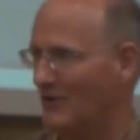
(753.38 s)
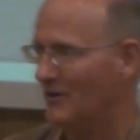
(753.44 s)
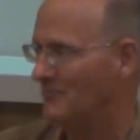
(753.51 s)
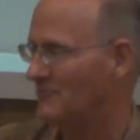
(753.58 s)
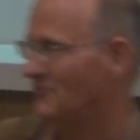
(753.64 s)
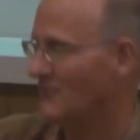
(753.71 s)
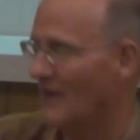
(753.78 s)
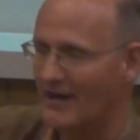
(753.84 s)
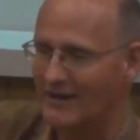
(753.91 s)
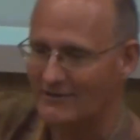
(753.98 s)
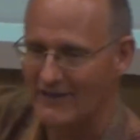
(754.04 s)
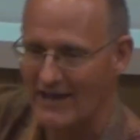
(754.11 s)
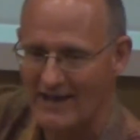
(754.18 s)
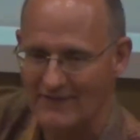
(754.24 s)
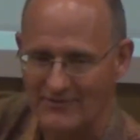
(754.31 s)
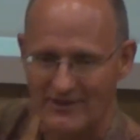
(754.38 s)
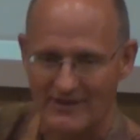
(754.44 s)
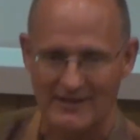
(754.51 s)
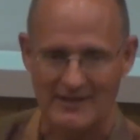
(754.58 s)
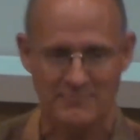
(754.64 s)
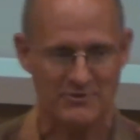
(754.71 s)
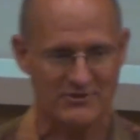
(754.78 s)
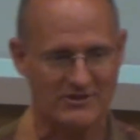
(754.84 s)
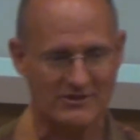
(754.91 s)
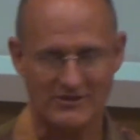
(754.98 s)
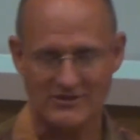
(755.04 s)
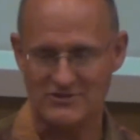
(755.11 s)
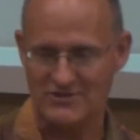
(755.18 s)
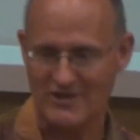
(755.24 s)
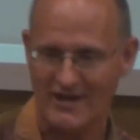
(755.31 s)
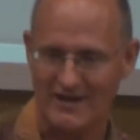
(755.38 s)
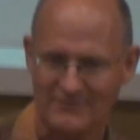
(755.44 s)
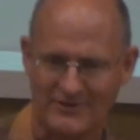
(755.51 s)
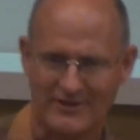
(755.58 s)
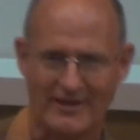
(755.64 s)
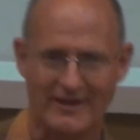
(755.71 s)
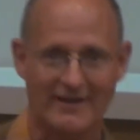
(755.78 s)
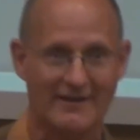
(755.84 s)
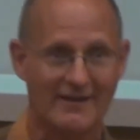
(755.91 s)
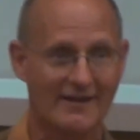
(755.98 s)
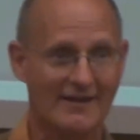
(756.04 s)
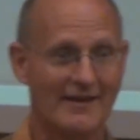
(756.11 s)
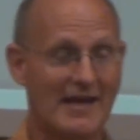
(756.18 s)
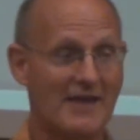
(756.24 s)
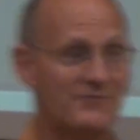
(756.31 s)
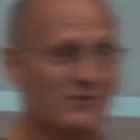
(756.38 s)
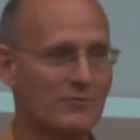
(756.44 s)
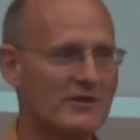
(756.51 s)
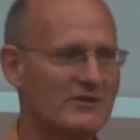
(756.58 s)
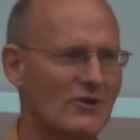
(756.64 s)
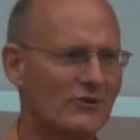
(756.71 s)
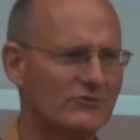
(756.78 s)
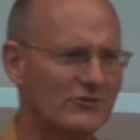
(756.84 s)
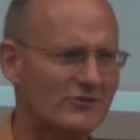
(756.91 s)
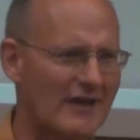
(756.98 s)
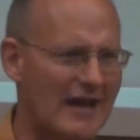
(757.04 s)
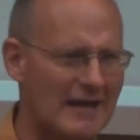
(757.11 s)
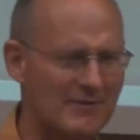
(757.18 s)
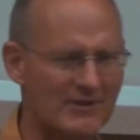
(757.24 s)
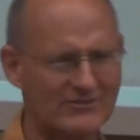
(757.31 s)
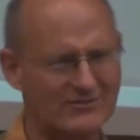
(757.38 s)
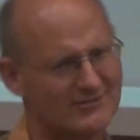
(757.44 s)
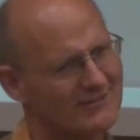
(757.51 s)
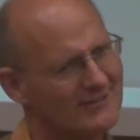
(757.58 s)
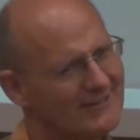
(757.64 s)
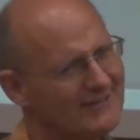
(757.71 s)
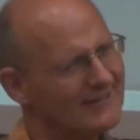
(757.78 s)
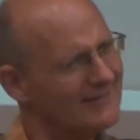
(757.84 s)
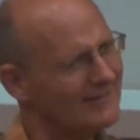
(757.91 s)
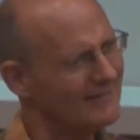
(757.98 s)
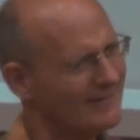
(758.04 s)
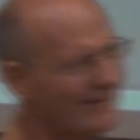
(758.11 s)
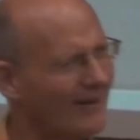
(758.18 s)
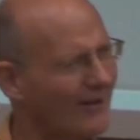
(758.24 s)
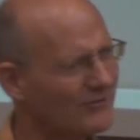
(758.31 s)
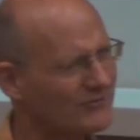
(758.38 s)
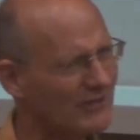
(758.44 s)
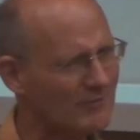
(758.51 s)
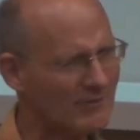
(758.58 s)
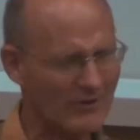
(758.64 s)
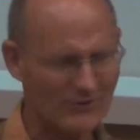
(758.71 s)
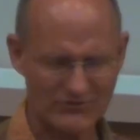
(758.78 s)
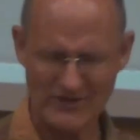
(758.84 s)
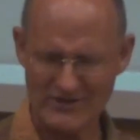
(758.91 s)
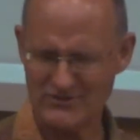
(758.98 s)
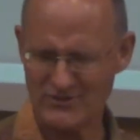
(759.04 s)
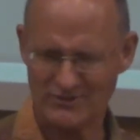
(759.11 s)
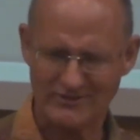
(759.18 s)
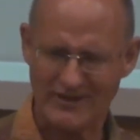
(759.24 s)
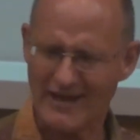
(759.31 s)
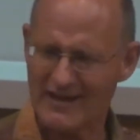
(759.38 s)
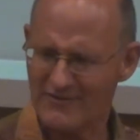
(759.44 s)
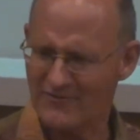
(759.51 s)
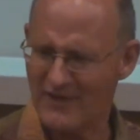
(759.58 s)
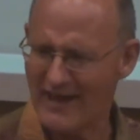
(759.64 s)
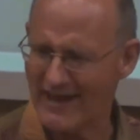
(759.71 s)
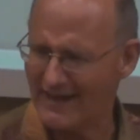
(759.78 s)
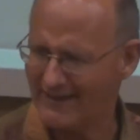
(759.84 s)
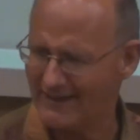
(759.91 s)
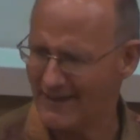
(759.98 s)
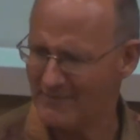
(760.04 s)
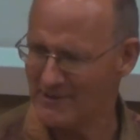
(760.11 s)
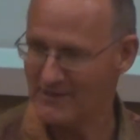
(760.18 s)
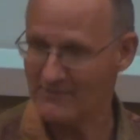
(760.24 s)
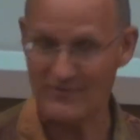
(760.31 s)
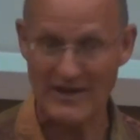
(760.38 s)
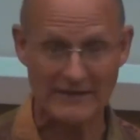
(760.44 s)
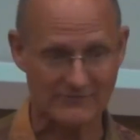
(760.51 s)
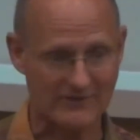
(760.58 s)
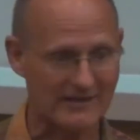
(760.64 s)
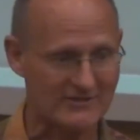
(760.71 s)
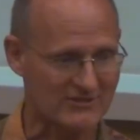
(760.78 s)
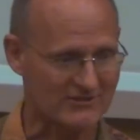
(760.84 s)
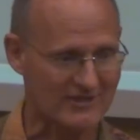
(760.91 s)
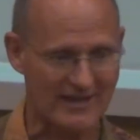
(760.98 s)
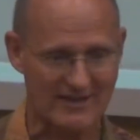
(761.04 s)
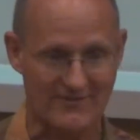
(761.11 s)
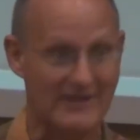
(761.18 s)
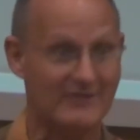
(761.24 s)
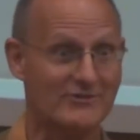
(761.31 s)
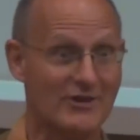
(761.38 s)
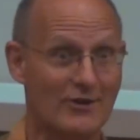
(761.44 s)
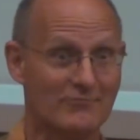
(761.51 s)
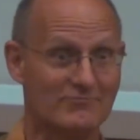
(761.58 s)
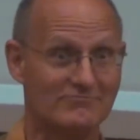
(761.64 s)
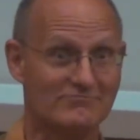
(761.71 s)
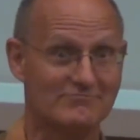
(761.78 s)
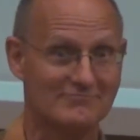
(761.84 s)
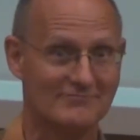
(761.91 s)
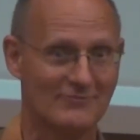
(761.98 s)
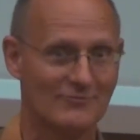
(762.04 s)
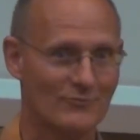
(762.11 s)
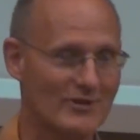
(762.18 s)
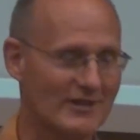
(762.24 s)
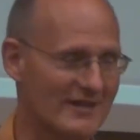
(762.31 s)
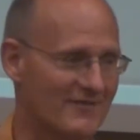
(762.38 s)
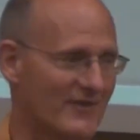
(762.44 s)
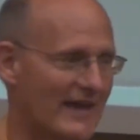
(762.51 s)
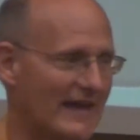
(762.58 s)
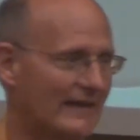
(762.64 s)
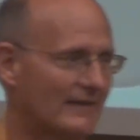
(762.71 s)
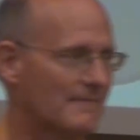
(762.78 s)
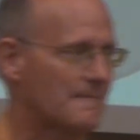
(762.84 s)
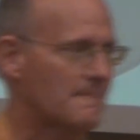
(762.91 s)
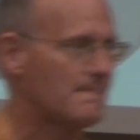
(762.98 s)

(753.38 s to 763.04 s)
the 9/11 and he predicted JFK. If you read Nostradamus, you know, some of those things are kind of vague. I mean, in fact, not just kind of vague. They're really vague.